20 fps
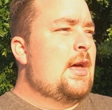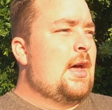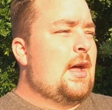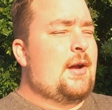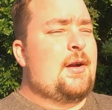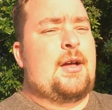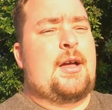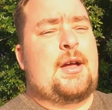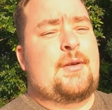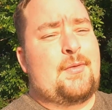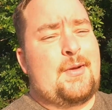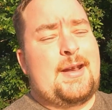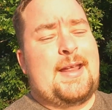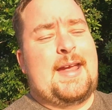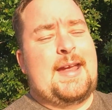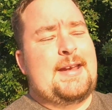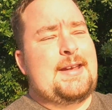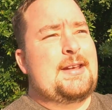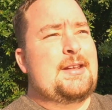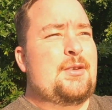I run
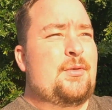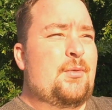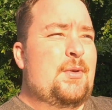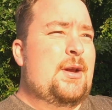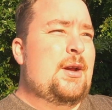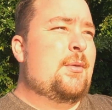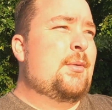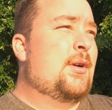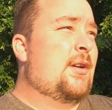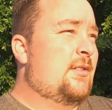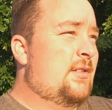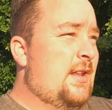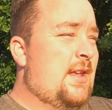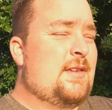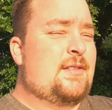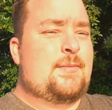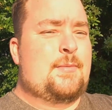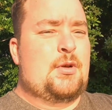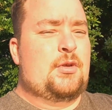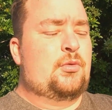80 in the rear because it
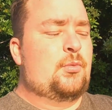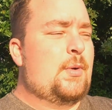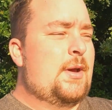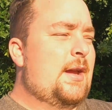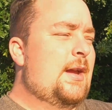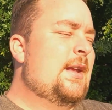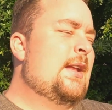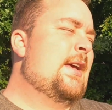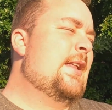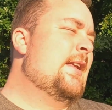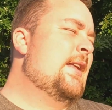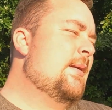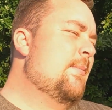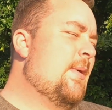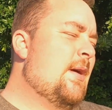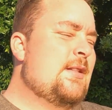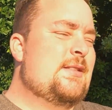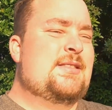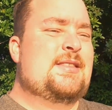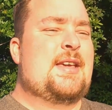has the most weight, and then
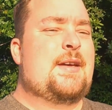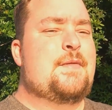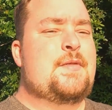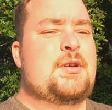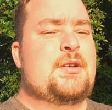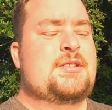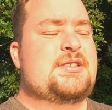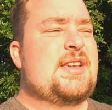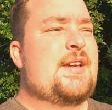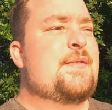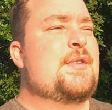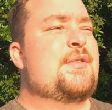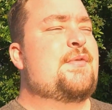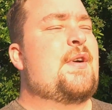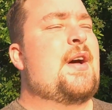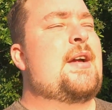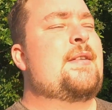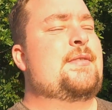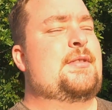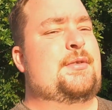about 70 or
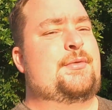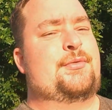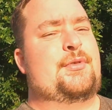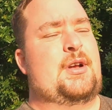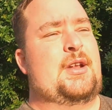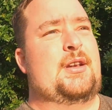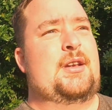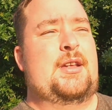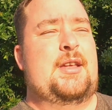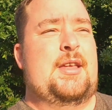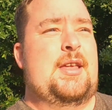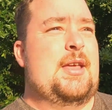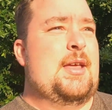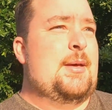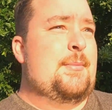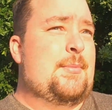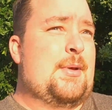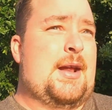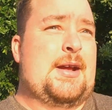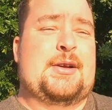75 in the front.
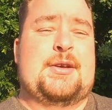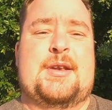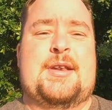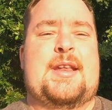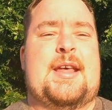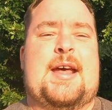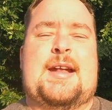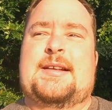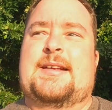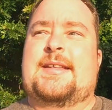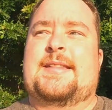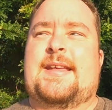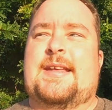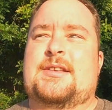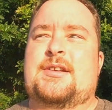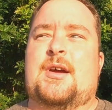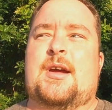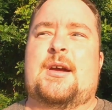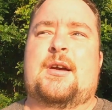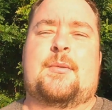But I could not get
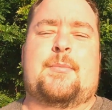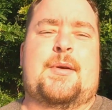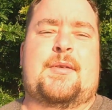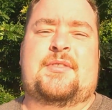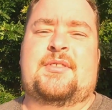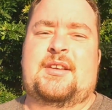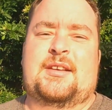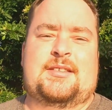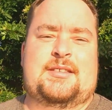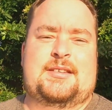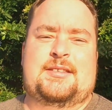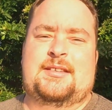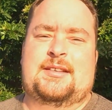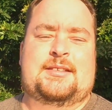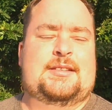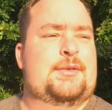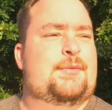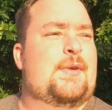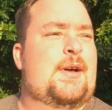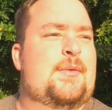that tire above 60,
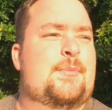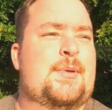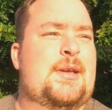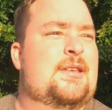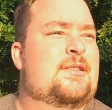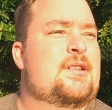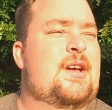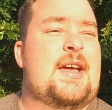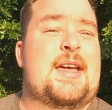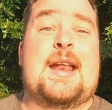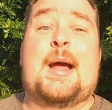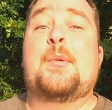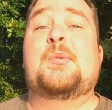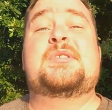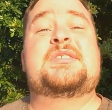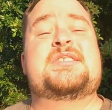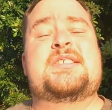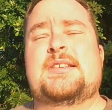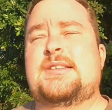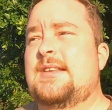65 psi, and I
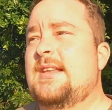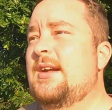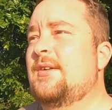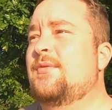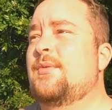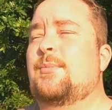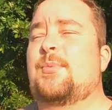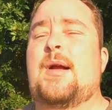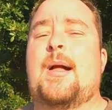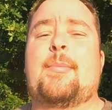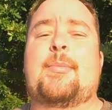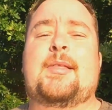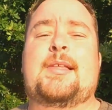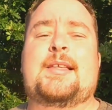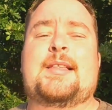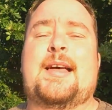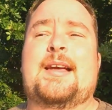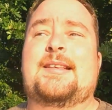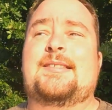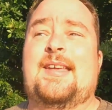was sitting there for
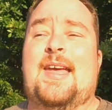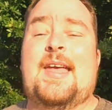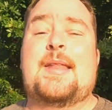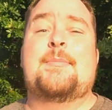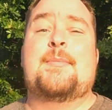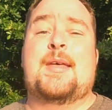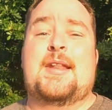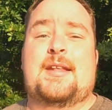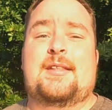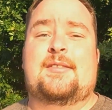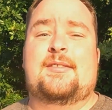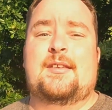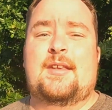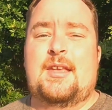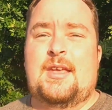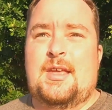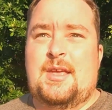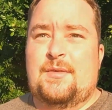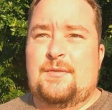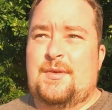probably like 10 minutes,
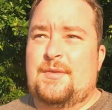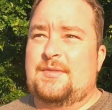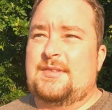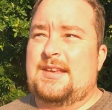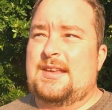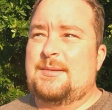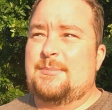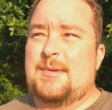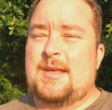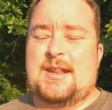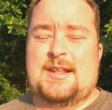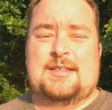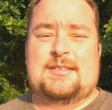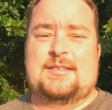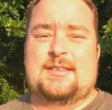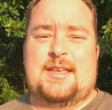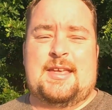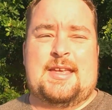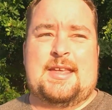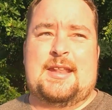15
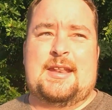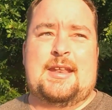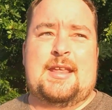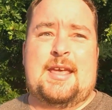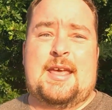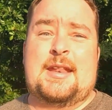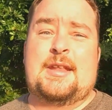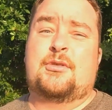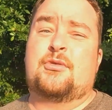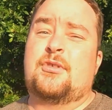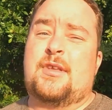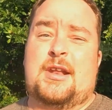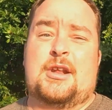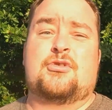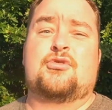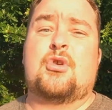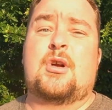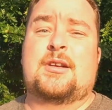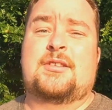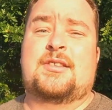minutes, and this was at
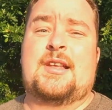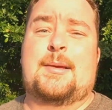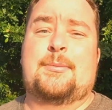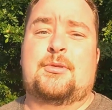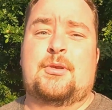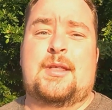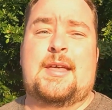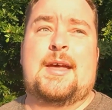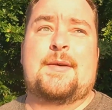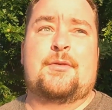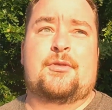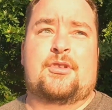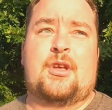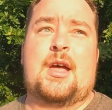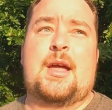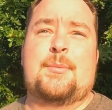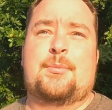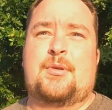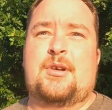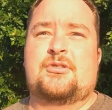a truck stop, so they have those
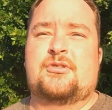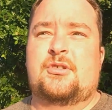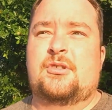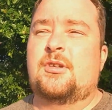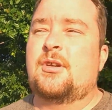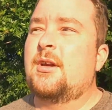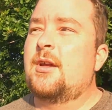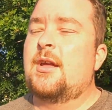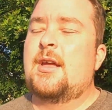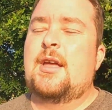high pressure